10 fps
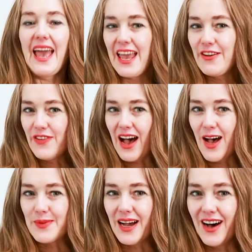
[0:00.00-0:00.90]
Hey
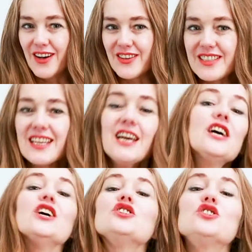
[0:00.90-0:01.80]
Fab Girls!
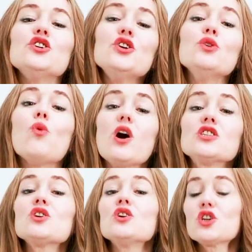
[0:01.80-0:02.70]
Do you
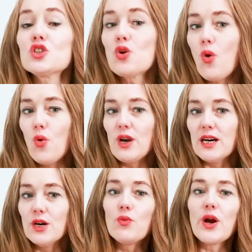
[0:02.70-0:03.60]
want to look
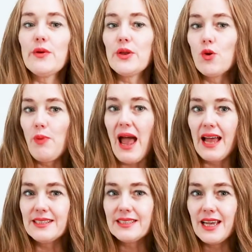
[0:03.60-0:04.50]
taller wearing your
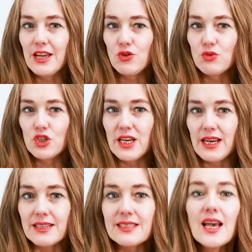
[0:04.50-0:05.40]
pants and your
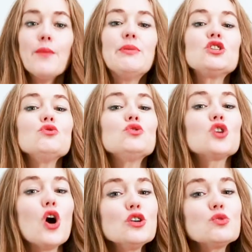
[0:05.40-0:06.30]
jeans, but you
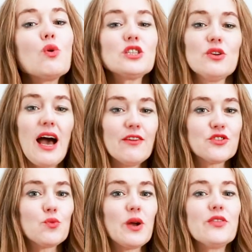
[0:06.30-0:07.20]
don't want to
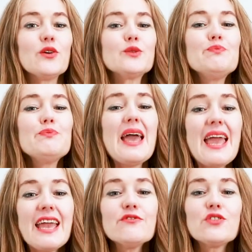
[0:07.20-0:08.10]
have to wear those
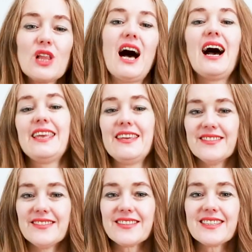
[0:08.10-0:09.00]
painful high
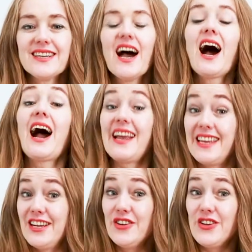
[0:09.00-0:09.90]
heels? I
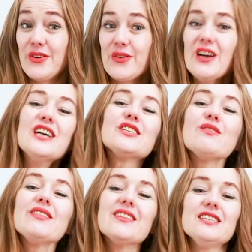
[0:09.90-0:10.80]
hear you.
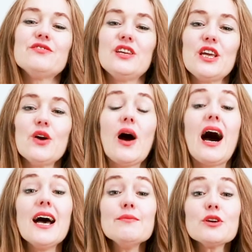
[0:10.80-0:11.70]
So in this video,
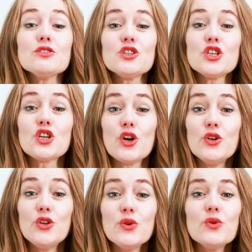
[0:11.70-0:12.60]
I'm going to show
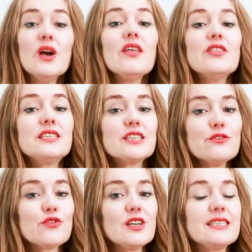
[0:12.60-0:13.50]
you the
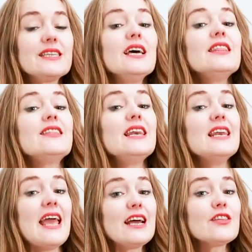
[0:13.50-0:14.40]
difference the
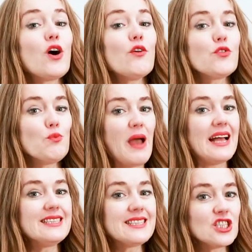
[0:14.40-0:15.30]
length of your
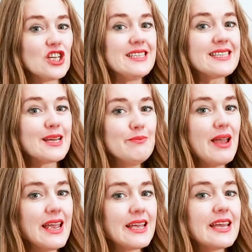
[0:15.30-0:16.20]
pants and jeans can
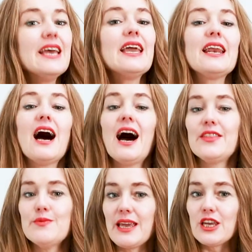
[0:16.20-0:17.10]
make in
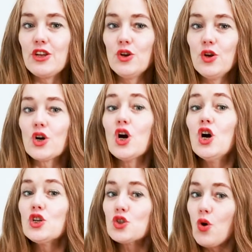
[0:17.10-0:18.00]
either making you look
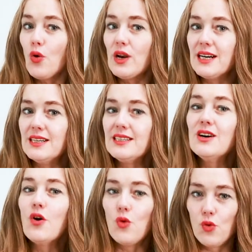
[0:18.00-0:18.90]
taller
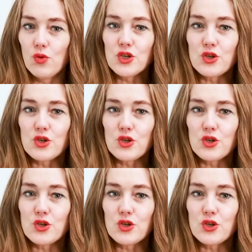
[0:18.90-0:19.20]
or